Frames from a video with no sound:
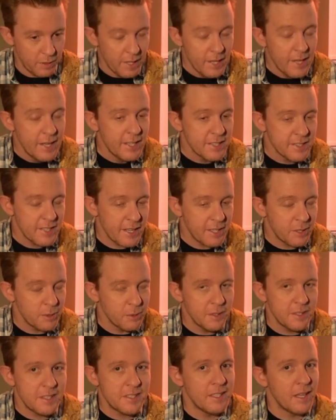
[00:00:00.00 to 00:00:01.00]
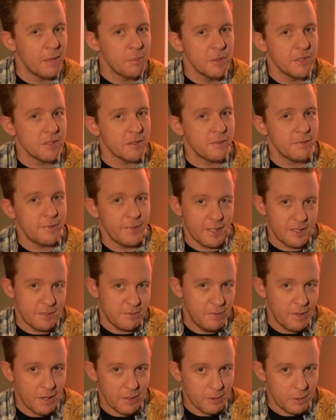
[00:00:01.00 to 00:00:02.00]
it. Take all these numbers on face
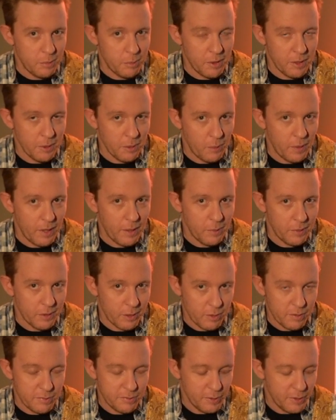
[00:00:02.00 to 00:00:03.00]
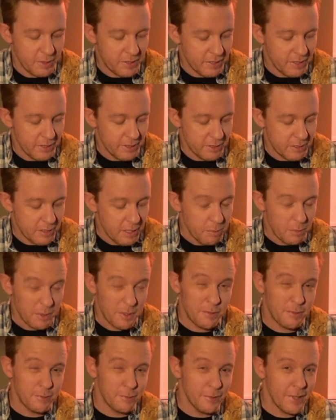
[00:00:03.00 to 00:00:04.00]
value, by the way, when I refer to these. But
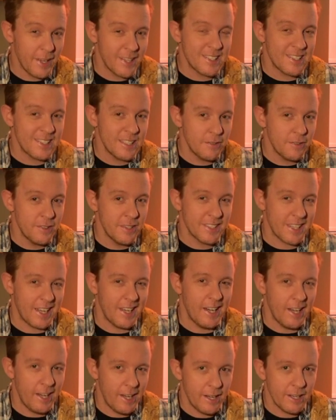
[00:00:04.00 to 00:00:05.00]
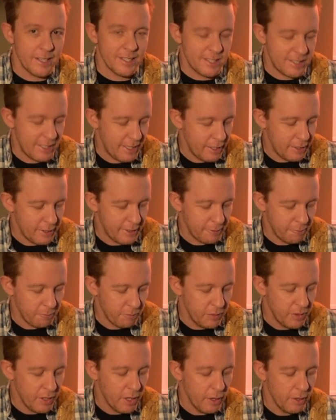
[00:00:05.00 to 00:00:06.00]
the flat 7 is a harder sounding
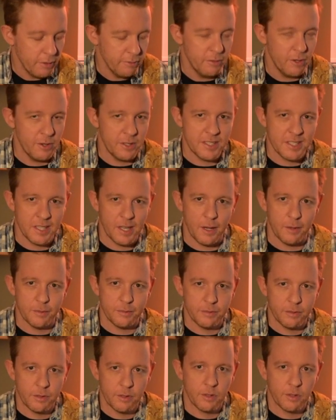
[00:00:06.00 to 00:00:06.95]
note, very tough.